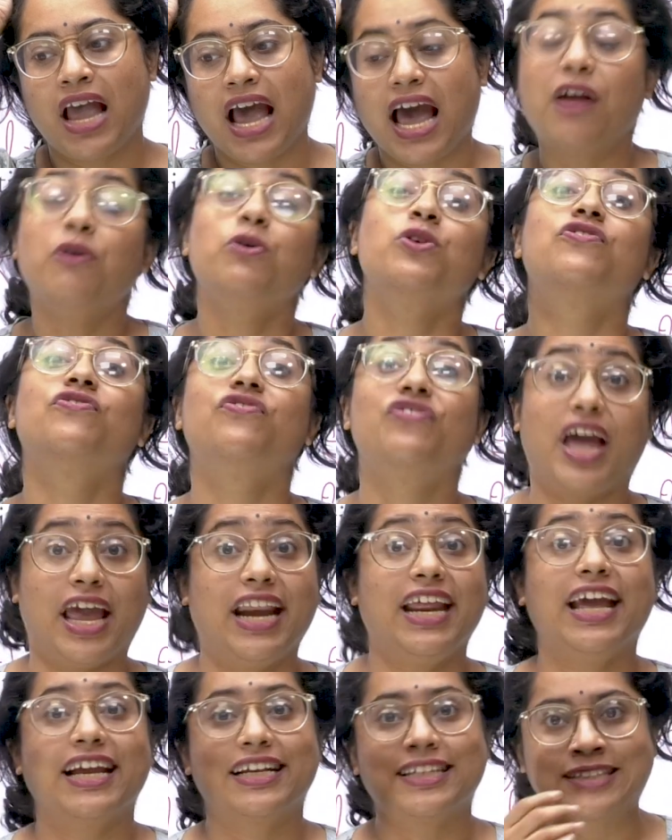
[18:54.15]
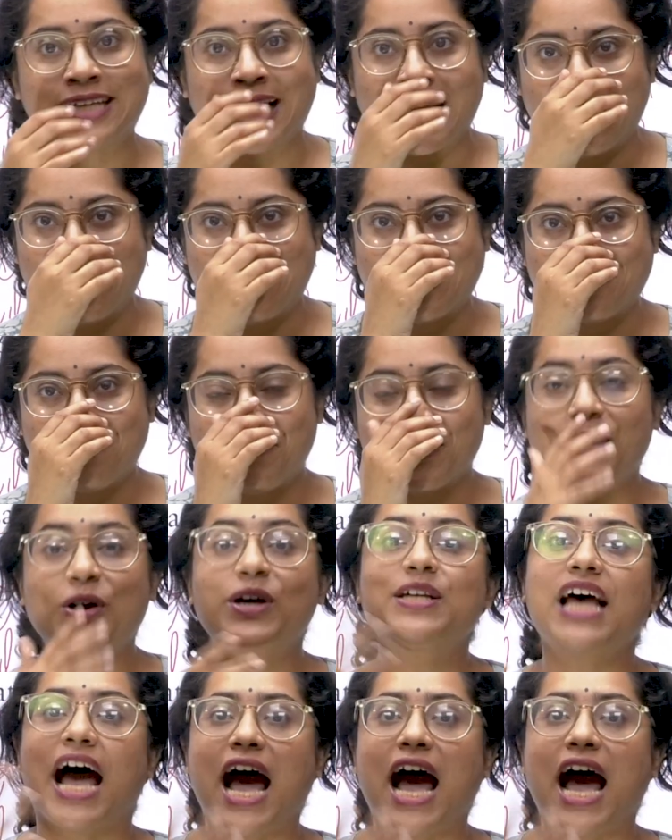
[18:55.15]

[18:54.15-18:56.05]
I was very excited because